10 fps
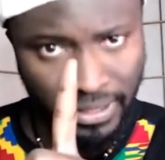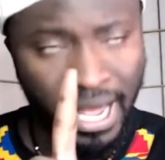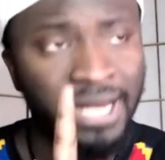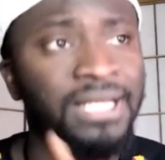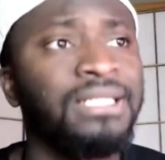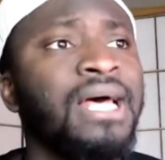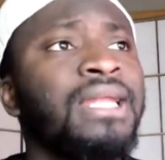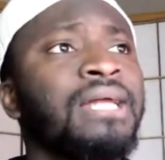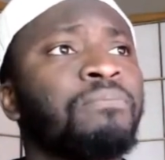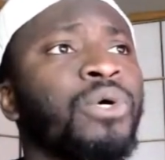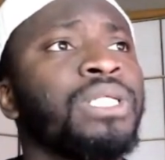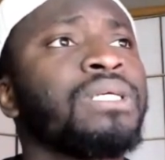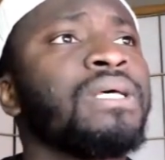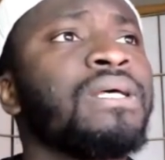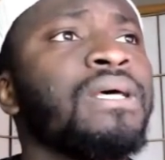Understand that point.
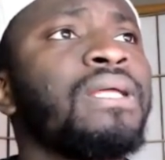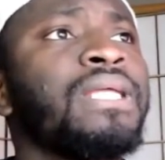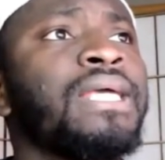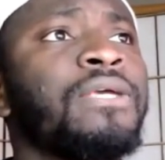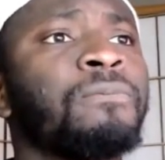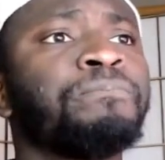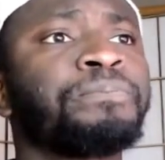Thank you.